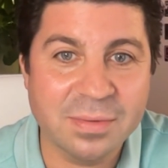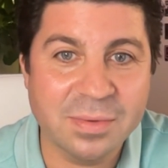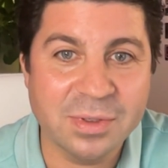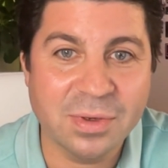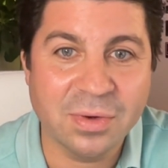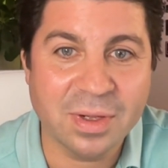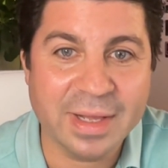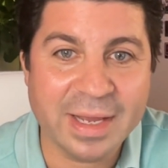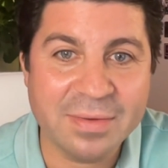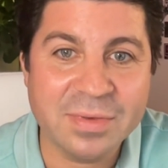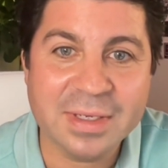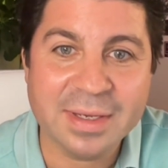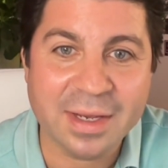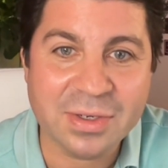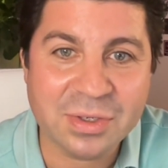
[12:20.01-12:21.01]
We don't allow
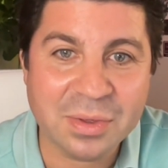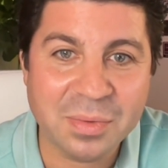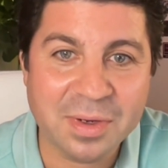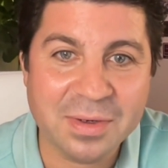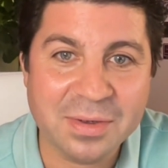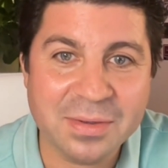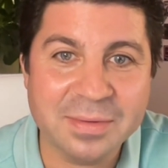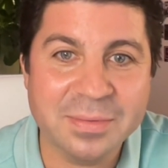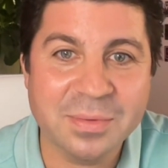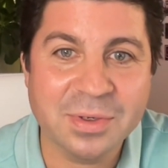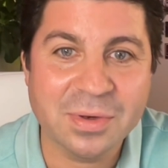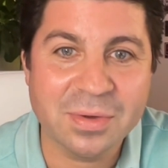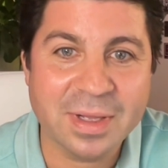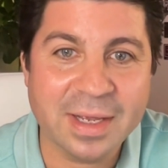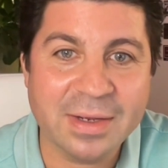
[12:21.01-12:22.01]
vacation rental. We
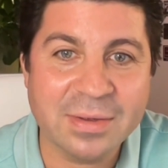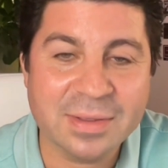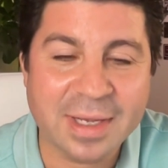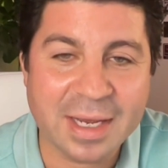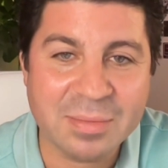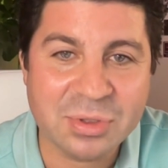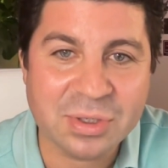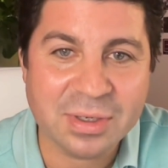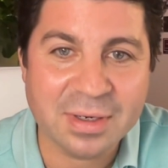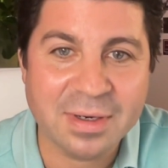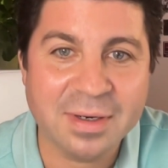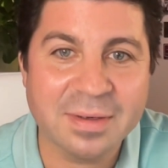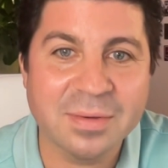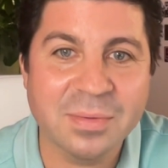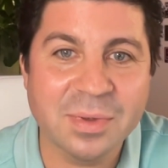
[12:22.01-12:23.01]
don't allow timeshare.